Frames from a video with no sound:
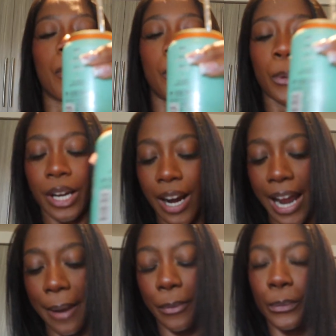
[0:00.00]
we're
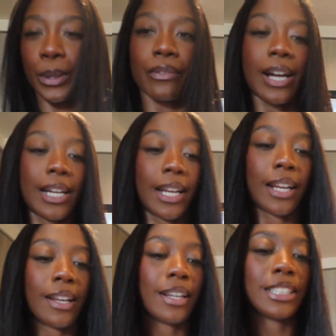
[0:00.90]
hype. We're
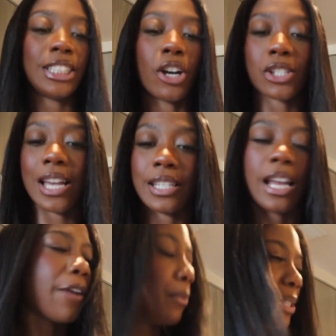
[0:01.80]
ready. She also
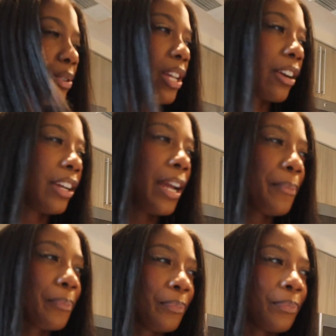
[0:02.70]
hasn't. Have you been to a soccer
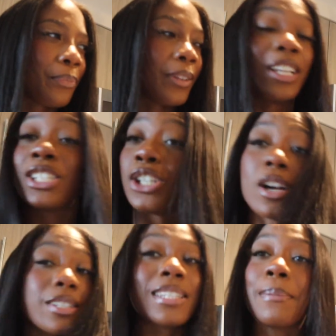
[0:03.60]
game? She
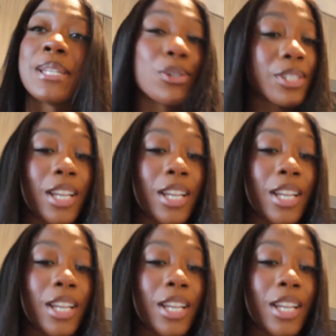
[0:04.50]
also hasn't been to a